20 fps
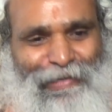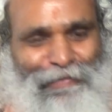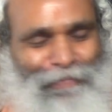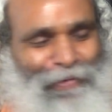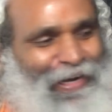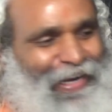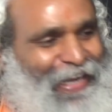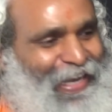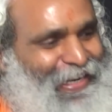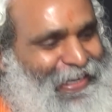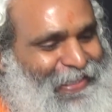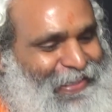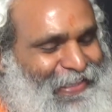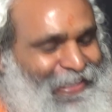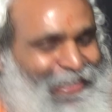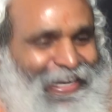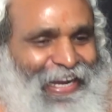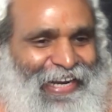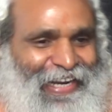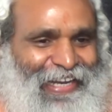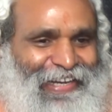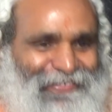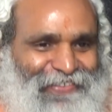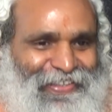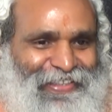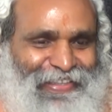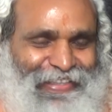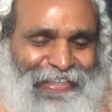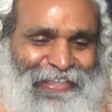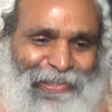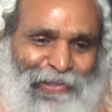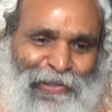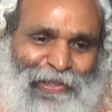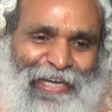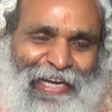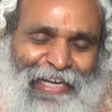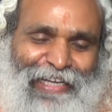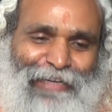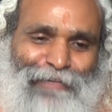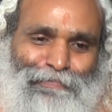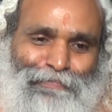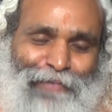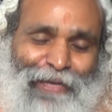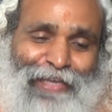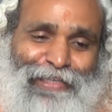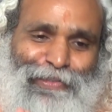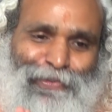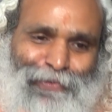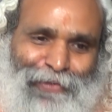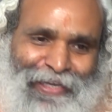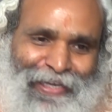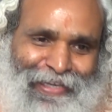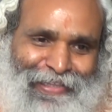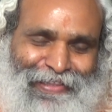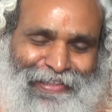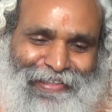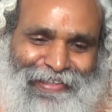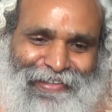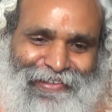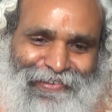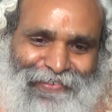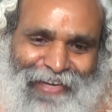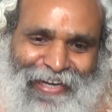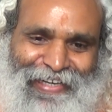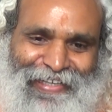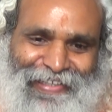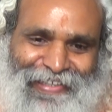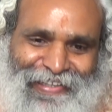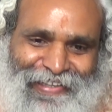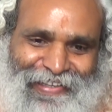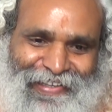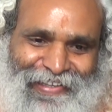For anything and everything, you can replace with what?